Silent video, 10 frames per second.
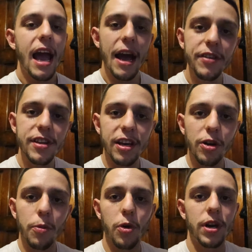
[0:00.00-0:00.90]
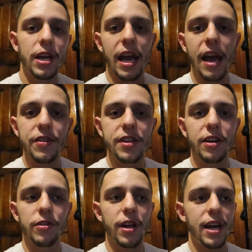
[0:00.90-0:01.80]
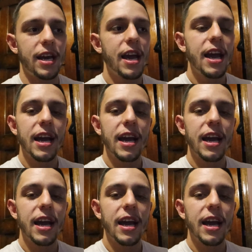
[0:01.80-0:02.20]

every single morning, every single night,